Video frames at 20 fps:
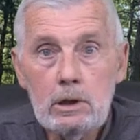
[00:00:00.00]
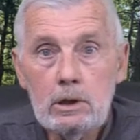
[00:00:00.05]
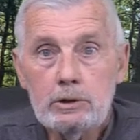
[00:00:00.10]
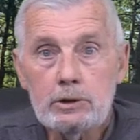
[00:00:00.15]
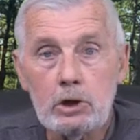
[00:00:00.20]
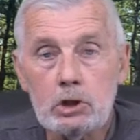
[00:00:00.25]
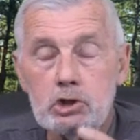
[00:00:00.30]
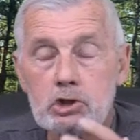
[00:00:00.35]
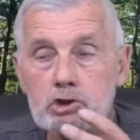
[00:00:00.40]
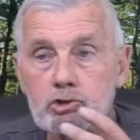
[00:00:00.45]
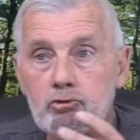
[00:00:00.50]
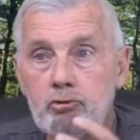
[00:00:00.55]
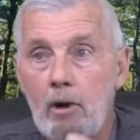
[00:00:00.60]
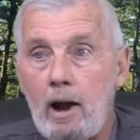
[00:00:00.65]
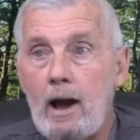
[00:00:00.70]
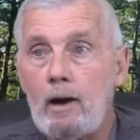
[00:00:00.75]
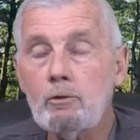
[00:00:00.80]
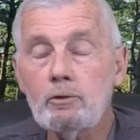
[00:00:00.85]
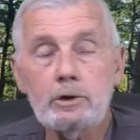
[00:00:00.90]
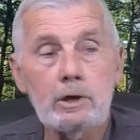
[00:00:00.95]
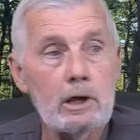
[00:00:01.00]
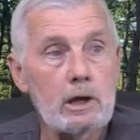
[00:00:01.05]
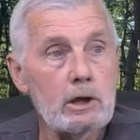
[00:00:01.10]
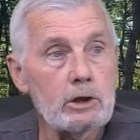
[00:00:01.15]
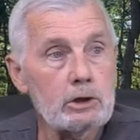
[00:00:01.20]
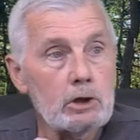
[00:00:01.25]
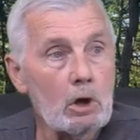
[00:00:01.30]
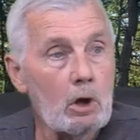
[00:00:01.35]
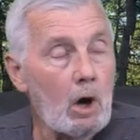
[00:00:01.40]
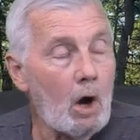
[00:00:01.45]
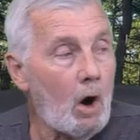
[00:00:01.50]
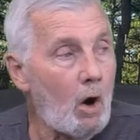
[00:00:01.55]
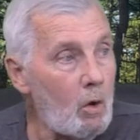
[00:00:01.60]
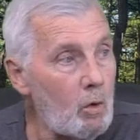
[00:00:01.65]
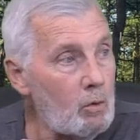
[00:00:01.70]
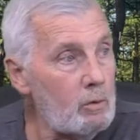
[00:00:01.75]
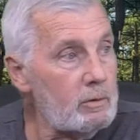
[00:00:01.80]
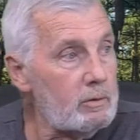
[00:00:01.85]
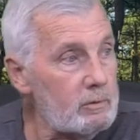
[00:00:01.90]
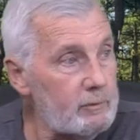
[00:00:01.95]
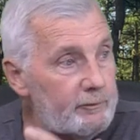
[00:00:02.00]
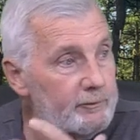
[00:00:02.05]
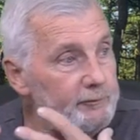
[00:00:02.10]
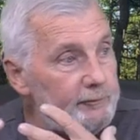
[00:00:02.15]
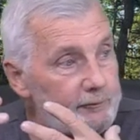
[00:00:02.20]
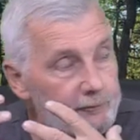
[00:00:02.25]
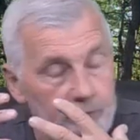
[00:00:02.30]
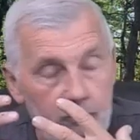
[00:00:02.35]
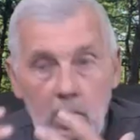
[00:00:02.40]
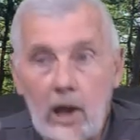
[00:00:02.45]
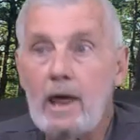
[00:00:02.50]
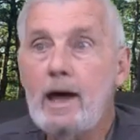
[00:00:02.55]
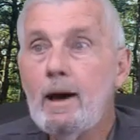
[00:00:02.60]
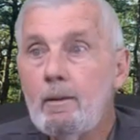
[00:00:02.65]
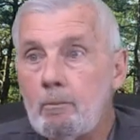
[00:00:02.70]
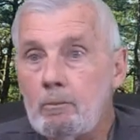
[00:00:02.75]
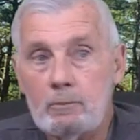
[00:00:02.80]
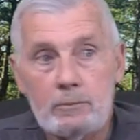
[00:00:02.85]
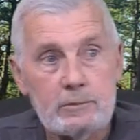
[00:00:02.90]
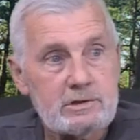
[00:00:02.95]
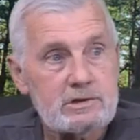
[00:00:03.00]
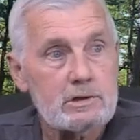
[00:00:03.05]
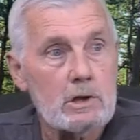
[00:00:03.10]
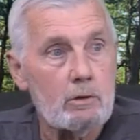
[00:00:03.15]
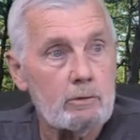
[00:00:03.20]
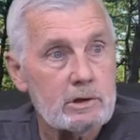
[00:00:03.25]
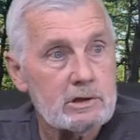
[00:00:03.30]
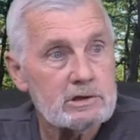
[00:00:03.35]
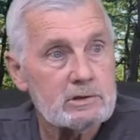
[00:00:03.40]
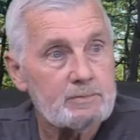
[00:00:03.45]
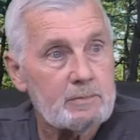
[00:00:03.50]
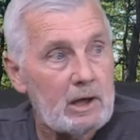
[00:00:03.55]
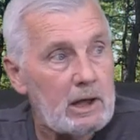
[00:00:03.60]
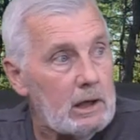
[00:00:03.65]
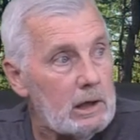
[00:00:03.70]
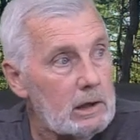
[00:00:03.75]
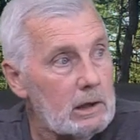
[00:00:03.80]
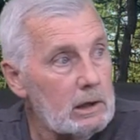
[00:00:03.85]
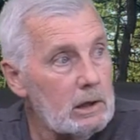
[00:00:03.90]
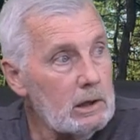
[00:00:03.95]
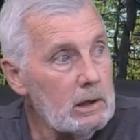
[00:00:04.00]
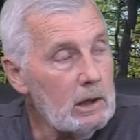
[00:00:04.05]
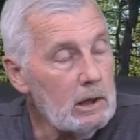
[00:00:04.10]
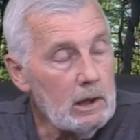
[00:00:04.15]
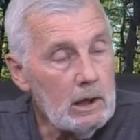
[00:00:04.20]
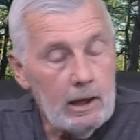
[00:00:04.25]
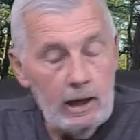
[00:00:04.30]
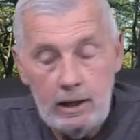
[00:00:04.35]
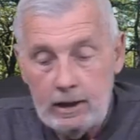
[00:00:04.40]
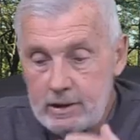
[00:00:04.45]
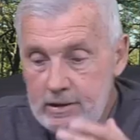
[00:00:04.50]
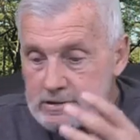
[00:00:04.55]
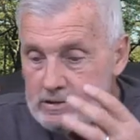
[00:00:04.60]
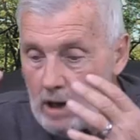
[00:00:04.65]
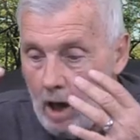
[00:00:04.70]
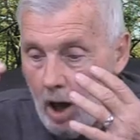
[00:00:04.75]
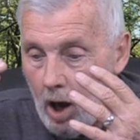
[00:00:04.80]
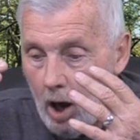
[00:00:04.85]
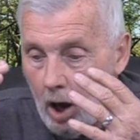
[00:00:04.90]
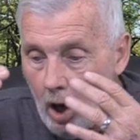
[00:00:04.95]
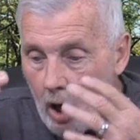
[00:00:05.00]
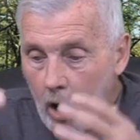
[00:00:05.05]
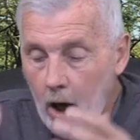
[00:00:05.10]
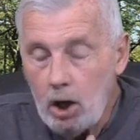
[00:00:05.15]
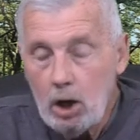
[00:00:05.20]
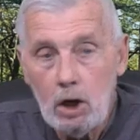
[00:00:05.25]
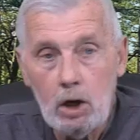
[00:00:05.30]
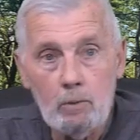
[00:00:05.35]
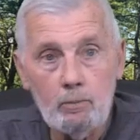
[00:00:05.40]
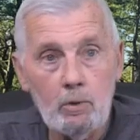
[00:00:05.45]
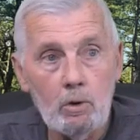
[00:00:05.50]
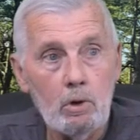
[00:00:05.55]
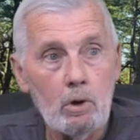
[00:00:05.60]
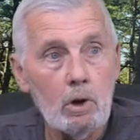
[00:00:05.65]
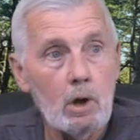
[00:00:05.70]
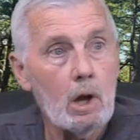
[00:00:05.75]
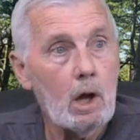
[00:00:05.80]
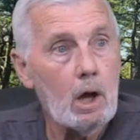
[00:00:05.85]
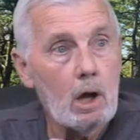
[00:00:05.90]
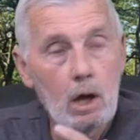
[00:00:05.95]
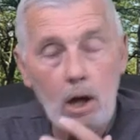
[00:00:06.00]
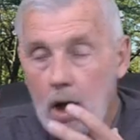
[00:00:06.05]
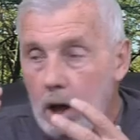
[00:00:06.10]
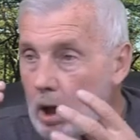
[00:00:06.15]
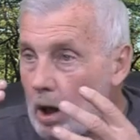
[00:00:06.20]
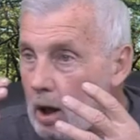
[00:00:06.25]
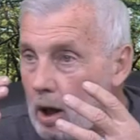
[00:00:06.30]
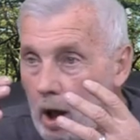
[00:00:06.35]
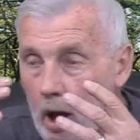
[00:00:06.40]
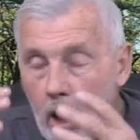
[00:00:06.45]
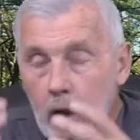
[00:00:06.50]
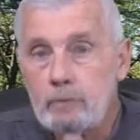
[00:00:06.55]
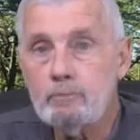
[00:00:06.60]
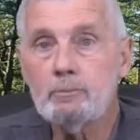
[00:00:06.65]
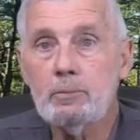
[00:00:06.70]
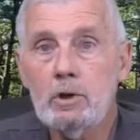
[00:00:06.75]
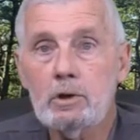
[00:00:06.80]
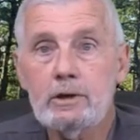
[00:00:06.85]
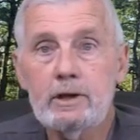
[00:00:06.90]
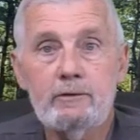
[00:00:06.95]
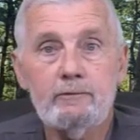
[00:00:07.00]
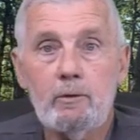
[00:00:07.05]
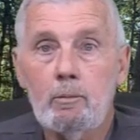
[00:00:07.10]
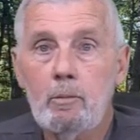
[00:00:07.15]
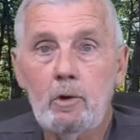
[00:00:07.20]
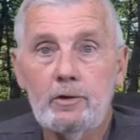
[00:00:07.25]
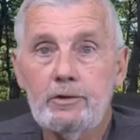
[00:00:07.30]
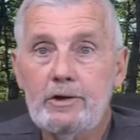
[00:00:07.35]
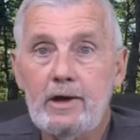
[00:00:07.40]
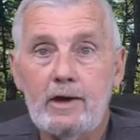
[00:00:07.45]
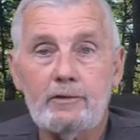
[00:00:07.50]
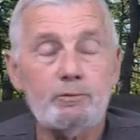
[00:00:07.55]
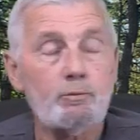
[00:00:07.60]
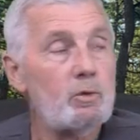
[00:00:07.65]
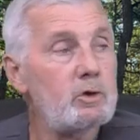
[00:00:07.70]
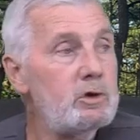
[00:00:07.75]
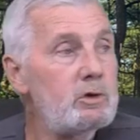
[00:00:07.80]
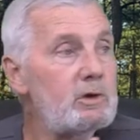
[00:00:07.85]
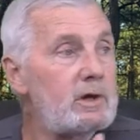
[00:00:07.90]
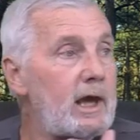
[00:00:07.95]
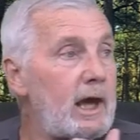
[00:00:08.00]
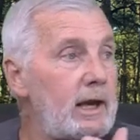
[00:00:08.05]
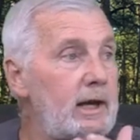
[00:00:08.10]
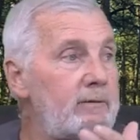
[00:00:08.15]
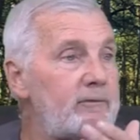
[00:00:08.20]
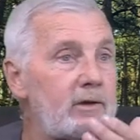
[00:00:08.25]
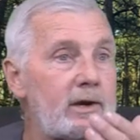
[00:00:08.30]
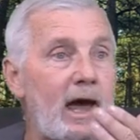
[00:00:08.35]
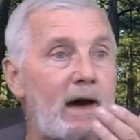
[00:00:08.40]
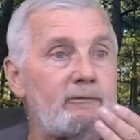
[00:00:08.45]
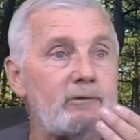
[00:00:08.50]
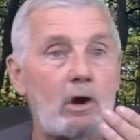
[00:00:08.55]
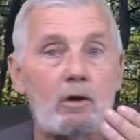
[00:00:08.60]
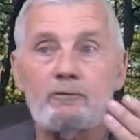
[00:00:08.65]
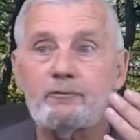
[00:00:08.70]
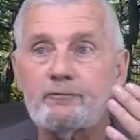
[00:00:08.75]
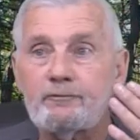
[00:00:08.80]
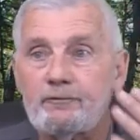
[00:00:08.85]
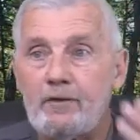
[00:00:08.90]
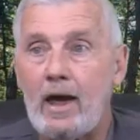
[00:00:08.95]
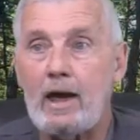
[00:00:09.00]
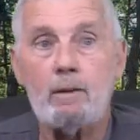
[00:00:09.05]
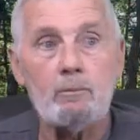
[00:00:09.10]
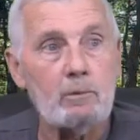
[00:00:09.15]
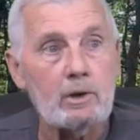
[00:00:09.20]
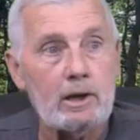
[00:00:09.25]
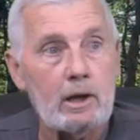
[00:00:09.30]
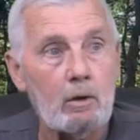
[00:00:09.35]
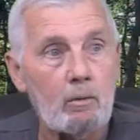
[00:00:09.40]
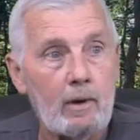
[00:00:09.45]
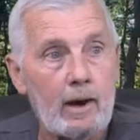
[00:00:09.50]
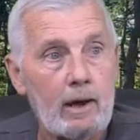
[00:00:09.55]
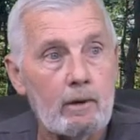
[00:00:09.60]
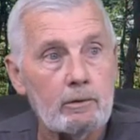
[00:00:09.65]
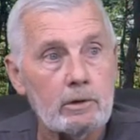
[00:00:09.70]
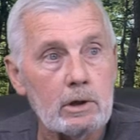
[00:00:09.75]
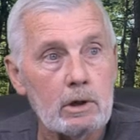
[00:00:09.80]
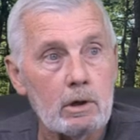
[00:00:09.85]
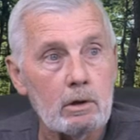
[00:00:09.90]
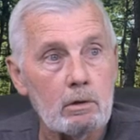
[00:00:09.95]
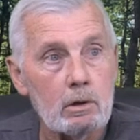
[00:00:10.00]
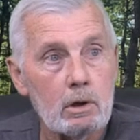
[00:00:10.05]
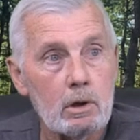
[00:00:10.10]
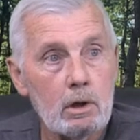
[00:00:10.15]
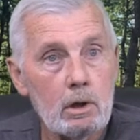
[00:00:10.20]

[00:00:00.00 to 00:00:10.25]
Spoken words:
They're drowning in their own phlegm, so to speak. It is a horrible, unbelievable death where you can't even have your family around you.